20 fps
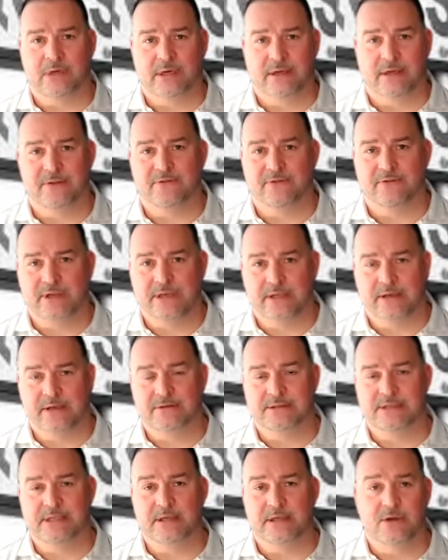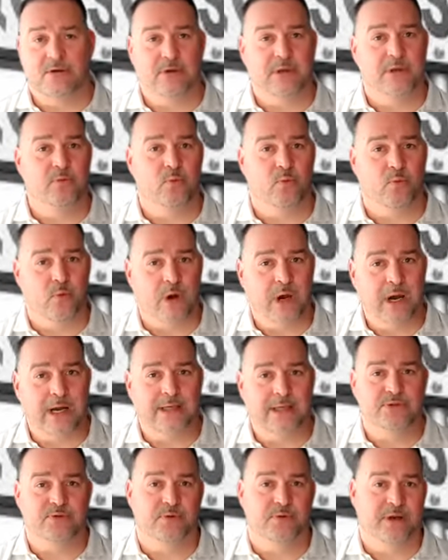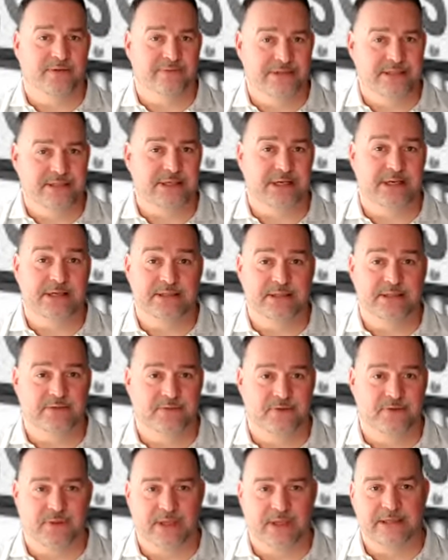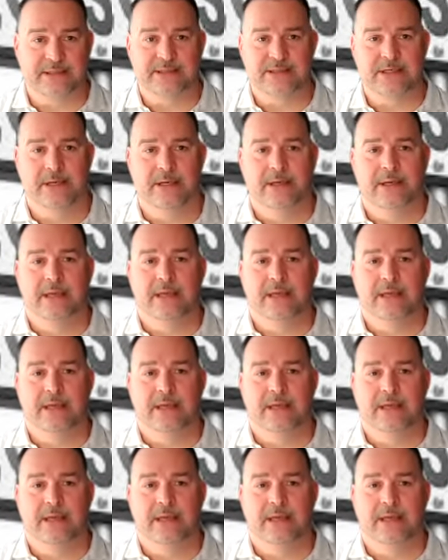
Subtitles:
under the videos that you can watch, where I've discussed different things.